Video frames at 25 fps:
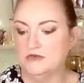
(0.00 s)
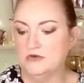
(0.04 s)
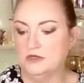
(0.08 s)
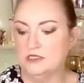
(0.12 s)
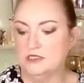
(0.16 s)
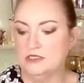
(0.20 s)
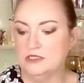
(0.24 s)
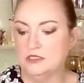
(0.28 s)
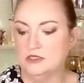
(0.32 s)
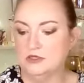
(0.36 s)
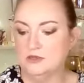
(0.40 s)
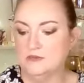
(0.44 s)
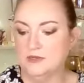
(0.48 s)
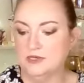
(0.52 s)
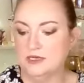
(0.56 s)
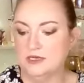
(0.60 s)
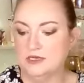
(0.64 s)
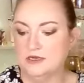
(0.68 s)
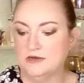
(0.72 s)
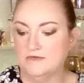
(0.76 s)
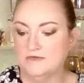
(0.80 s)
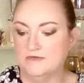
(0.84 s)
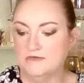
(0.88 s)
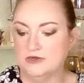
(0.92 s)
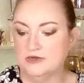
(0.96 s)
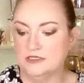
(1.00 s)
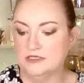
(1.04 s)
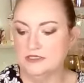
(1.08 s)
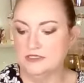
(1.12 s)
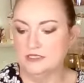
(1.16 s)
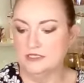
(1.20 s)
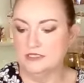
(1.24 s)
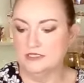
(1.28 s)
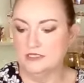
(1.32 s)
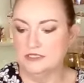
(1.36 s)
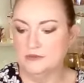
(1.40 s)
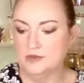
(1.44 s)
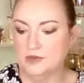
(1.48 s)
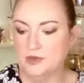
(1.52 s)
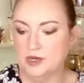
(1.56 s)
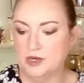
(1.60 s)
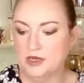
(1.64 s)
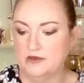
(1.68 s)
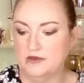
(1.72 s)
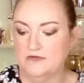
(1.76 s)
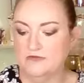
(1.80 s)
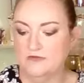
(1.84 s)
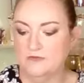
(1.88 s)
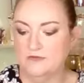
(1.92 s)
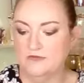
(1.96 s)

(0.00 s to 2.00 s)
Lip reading: is Illuminating Fixing Spray